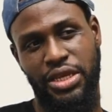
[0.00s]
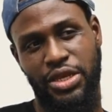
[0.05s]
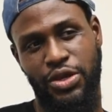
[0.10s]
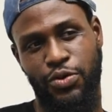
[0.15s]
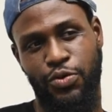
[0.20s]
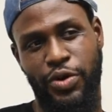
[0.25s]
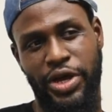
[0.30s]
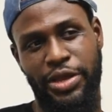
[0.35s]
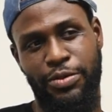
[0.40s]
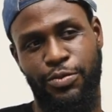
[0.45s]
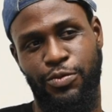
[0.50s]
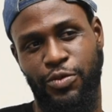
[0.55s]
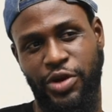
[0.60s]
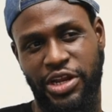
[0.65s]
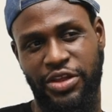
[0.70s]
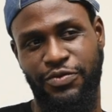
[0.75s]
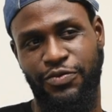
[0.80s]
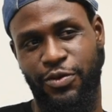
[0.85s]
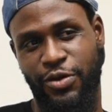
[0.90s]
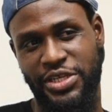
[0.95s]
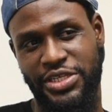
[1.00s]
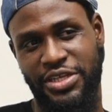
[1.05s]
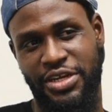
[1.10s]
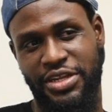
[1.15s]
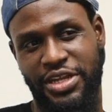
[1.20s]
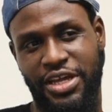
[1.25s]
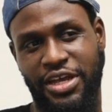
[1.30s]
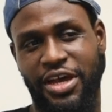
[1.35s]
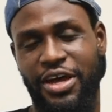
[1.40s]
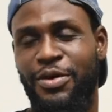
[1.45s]
what I'm really focused on,
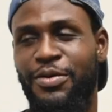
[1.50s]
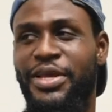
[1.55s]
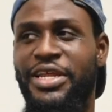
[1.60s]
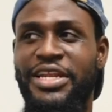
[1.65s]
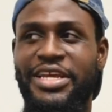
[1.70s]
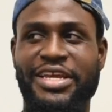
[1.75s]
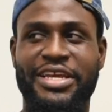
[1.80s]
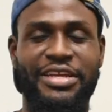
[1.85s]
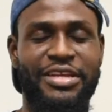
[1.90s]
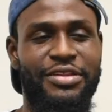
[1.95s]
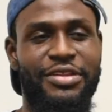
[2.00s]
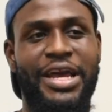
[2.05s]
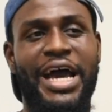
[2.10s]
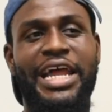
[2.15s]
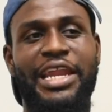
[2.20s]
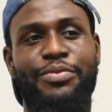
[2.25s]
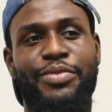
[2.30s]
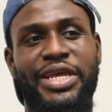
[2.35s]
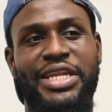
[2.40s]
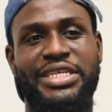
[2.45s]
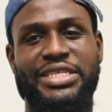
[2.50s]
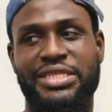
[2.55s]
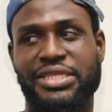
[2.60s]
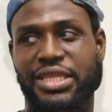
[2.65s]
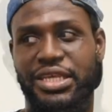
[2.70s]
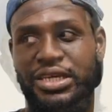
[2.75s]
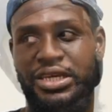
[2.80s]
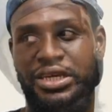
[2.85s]
like, how can they animate this thing.